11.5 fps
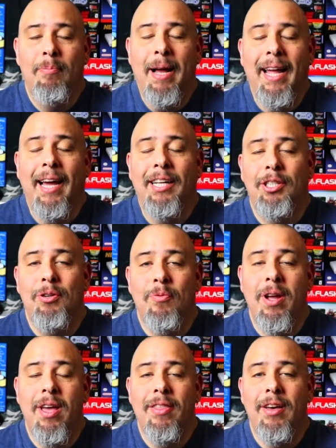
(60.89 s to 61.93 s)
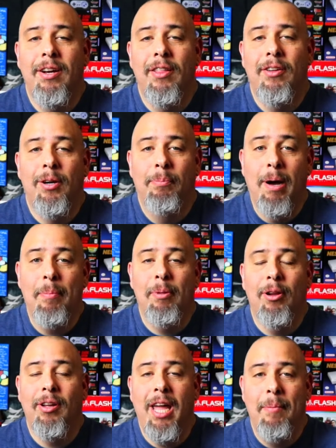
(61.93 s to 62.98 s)
back at you with another
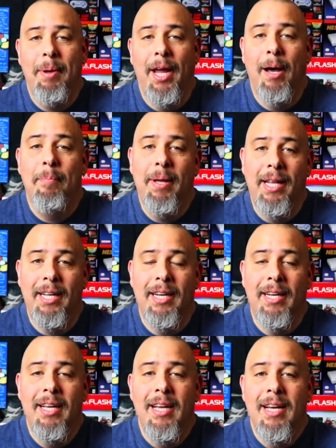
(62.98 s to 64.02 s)
Unpopular Gaming Opinion.